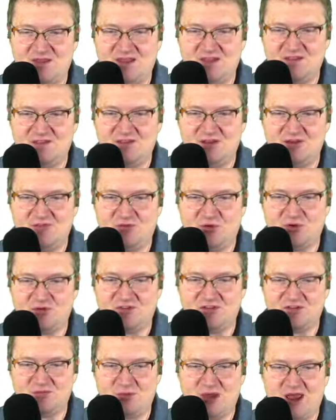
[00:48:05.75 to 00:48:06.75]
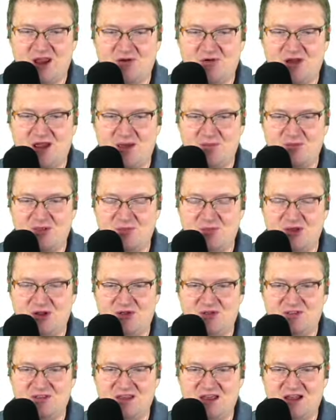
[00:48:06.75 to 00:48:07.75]
then, of course, the spangram in the
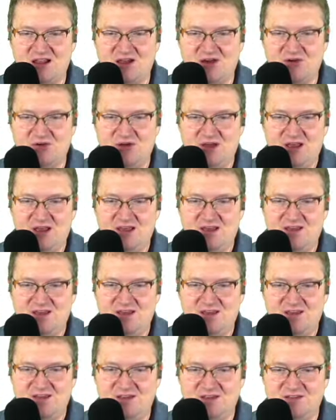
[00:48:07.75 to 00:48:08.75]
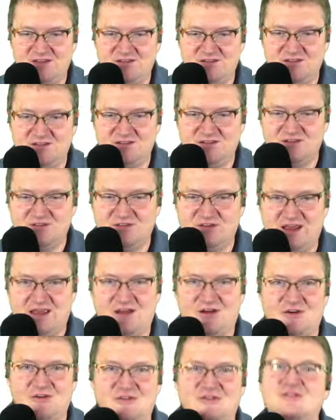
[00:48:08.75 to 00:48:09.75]
middle, the yellow, is
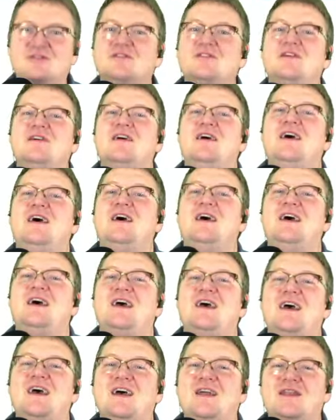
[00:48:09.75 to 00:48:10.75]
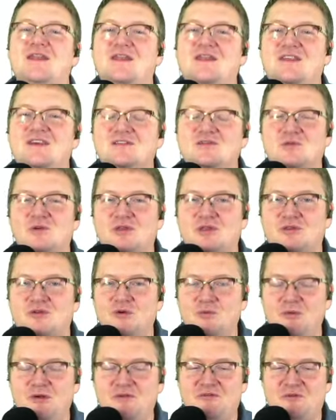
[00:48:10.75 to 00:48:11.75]
stingers. And this one
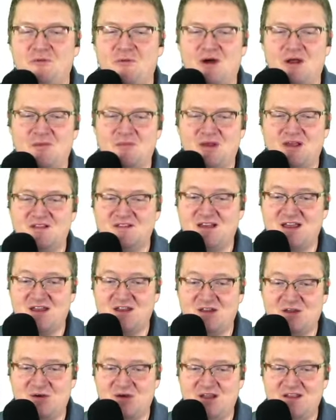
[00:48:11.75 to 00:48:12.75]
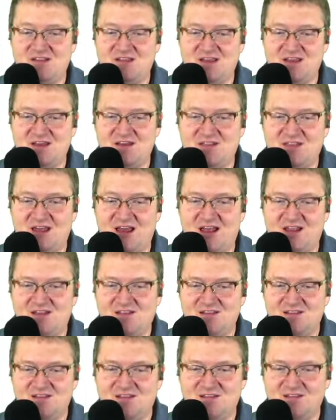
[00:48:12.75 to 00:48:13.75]
threw me for one because I had no idea
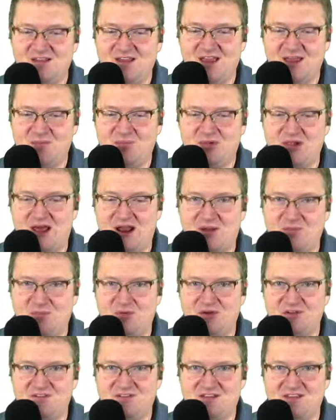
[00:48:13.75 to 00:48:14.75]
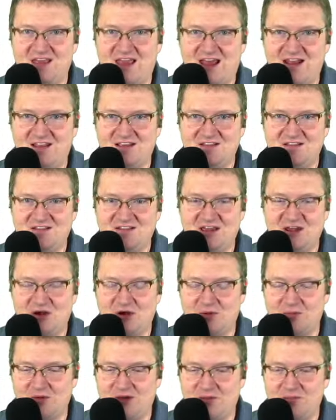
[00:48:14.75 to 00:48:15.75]
that a platypus had a stinger, but